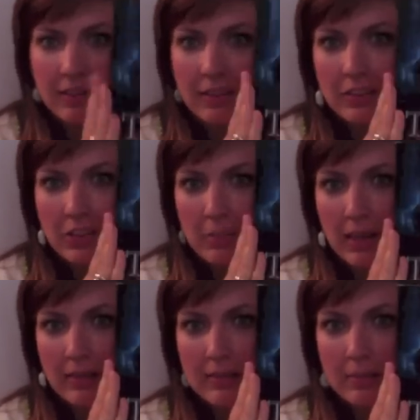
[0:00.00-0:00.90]
J.
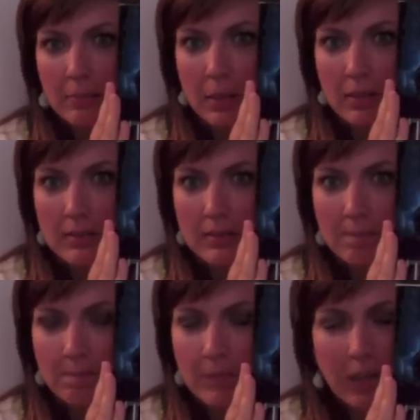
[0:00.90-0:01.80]
Maas.
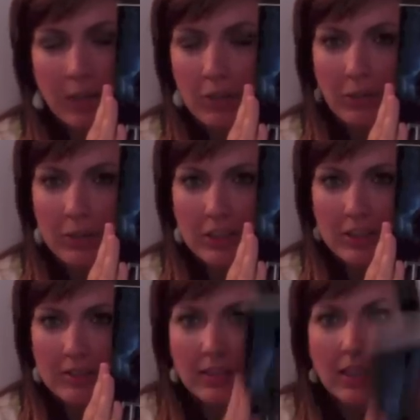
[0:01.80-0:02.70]
I don't know which it
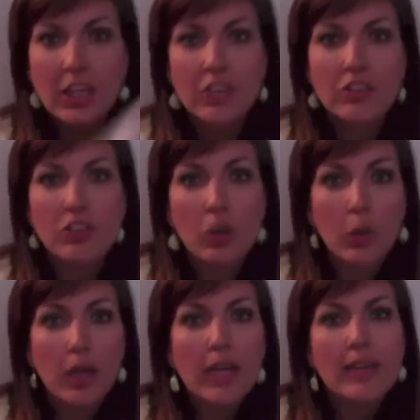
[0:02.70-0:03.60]
is. So
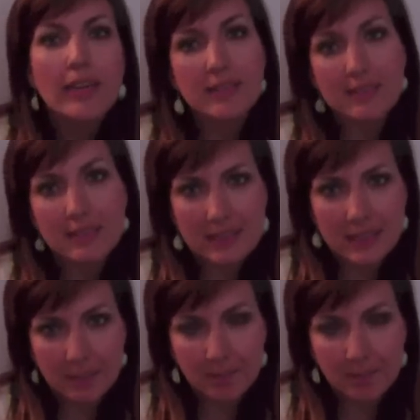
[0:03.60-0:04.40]
this is the thing.